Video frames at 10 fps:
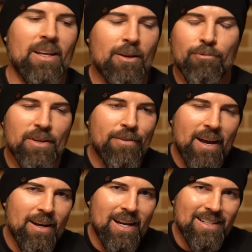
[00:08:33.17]
like if we've
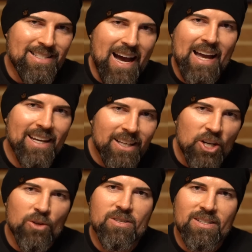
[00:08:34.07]
had a
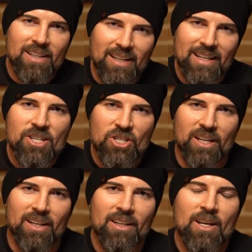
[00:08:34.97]
diagnosed
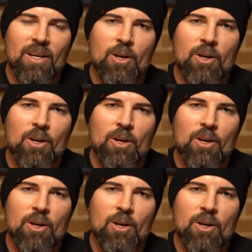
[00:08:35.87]
condition,